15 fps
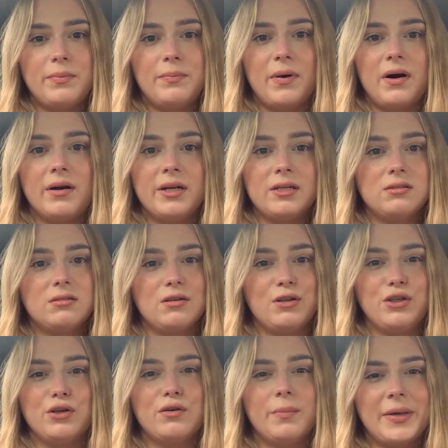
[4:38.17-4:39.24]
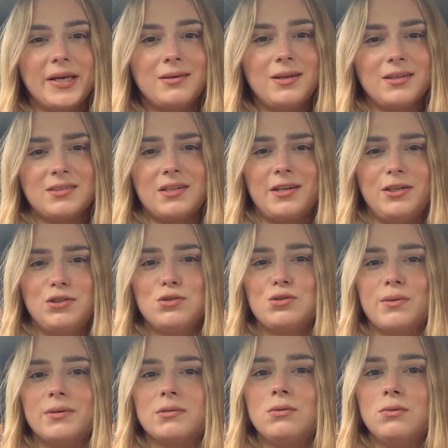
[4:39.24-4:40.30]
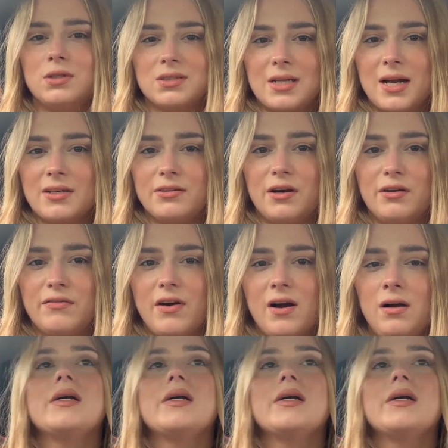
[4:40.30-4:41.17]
but it's a European destination, so it's called a standover.